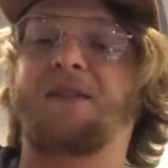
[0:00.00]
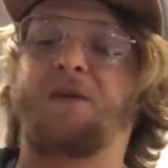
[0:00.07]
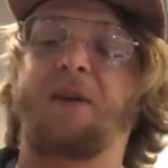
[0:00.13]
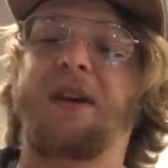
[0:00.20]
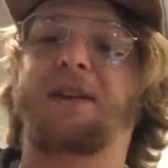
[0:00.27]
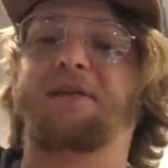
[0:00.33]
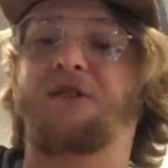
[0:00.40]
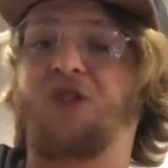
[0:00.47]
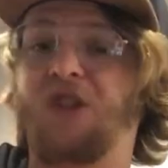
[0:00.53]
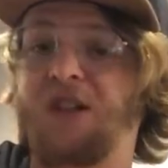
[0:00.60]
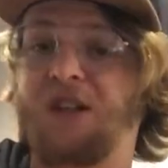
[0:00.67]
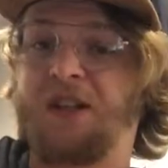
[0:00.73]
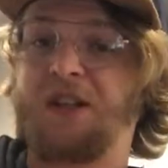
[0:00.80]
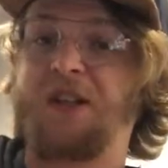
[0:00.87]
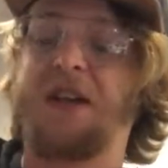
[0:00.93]
We have
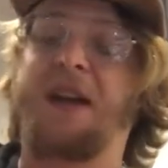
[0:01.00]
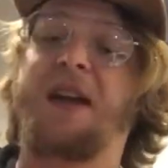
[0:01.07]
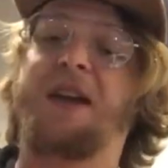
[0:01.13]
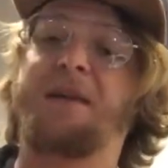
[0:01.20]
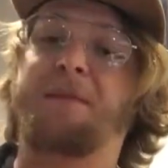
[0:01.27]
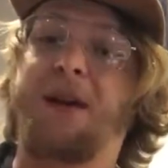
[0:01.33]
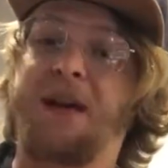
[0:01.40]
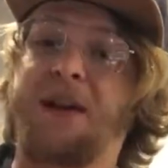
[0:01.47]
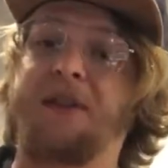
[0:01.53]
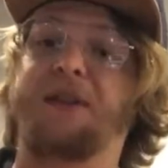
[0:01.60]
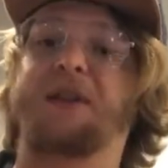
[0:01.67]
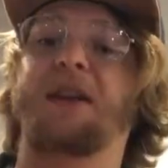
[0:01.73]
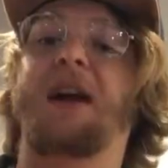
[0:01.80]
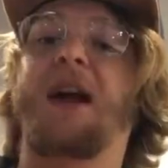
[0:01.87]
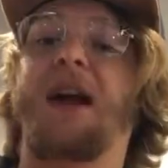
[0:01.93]
G, A
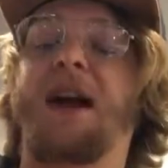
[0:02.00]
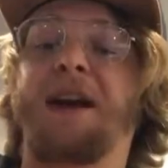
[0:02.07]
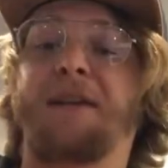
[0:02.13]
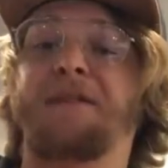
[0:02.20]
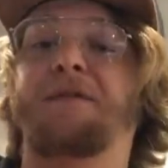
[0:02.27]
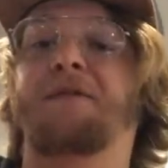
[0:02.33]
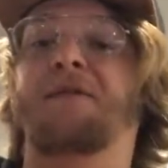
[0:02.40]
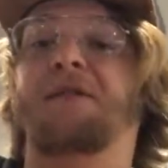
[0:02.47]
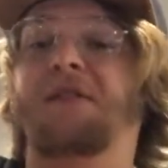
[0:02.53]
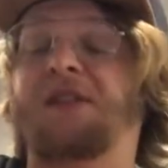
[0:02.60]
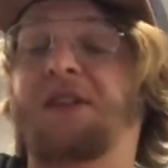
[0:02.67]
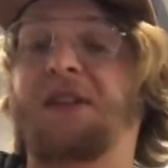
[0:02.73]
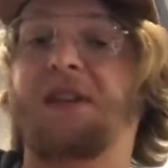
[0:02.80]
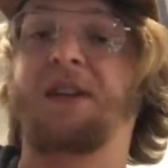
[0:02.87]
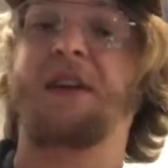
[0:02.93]
minor, F,
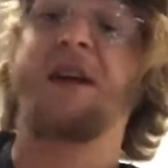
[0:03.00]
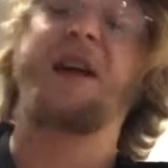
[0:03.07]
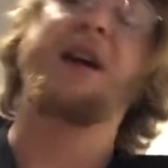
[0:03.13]
C.